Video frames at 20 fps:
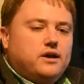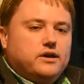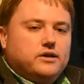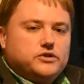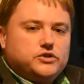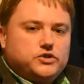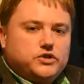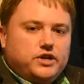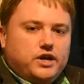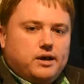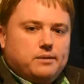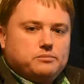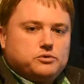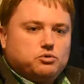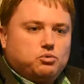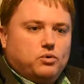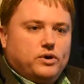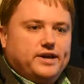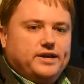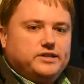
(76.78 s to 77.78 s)
Synapse
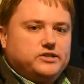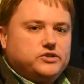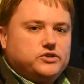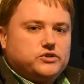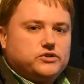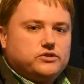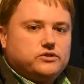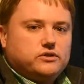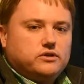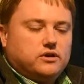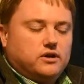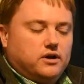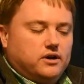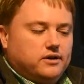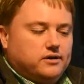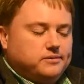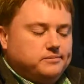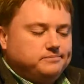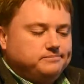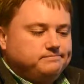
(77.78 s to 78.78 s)
weights
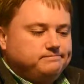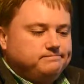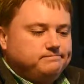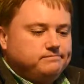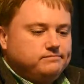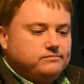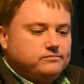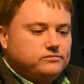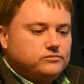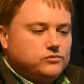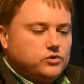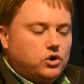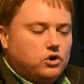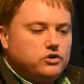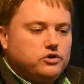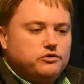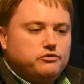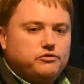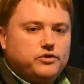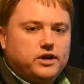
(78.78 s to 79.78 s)
are
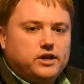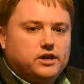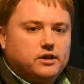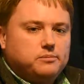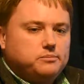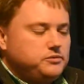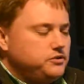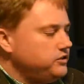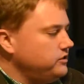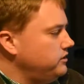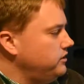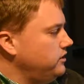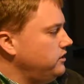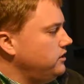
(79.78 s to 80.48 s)
developed